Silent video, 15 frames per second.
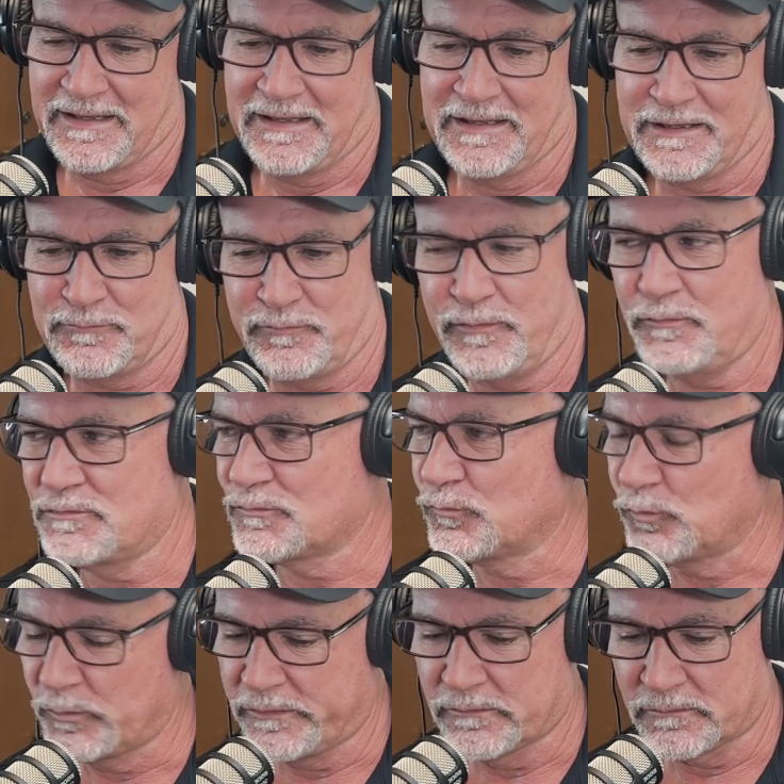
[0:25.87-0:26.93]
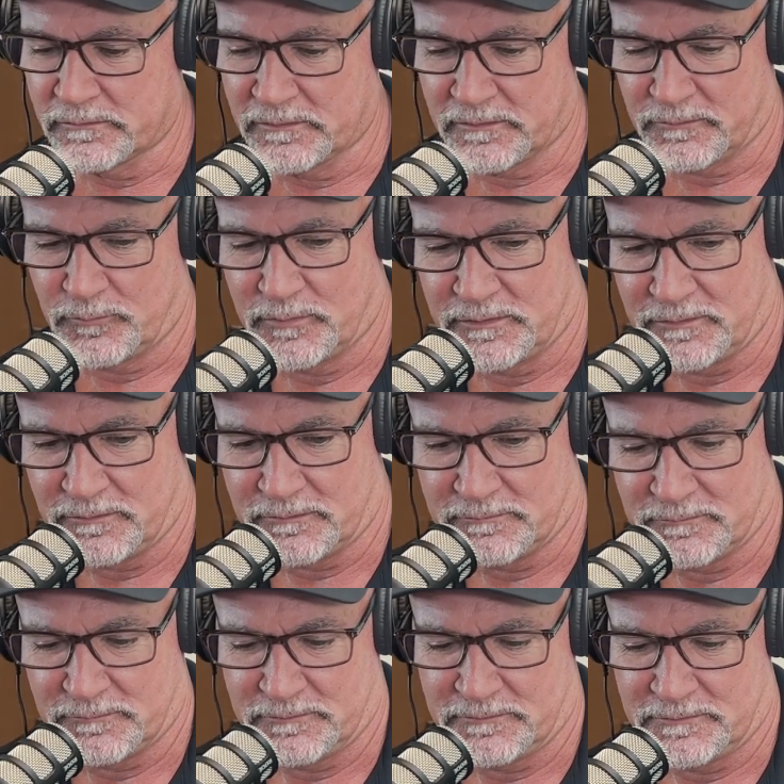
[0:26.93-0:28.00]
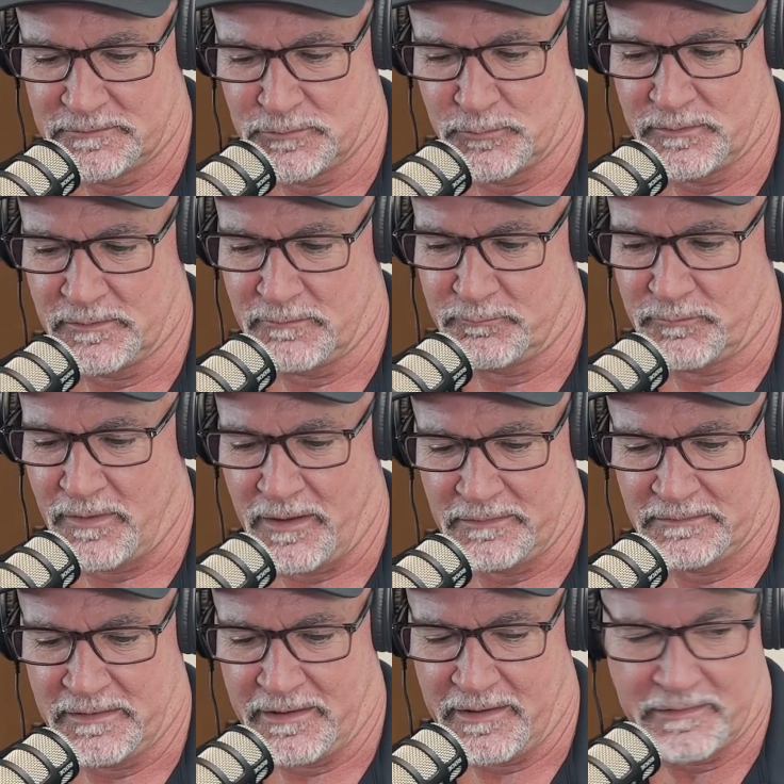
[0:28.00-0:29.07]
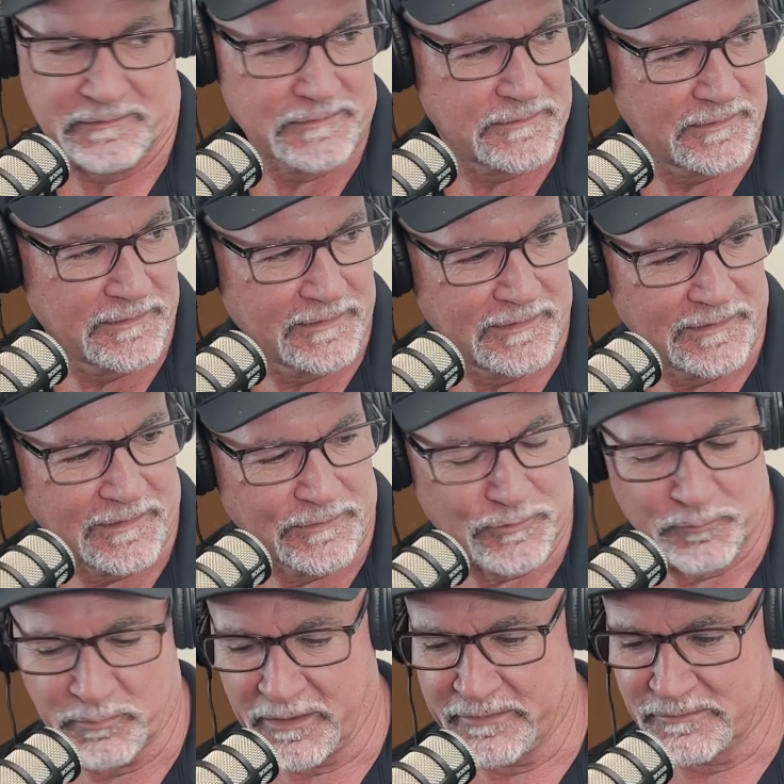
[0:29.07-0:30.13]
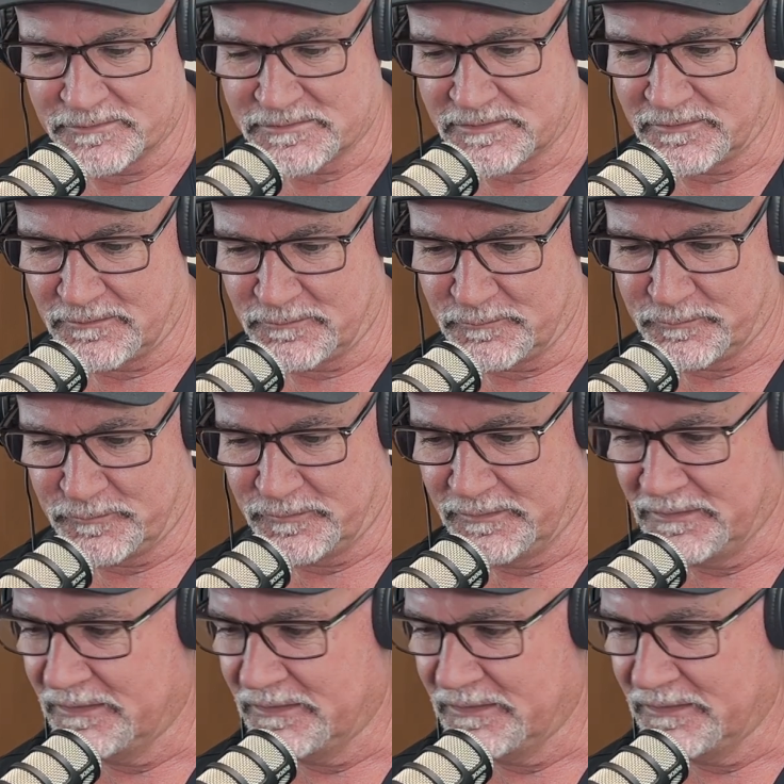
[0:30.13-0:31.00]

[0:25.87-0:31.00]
It feels weird when you're doing a podcast, you're by yourself,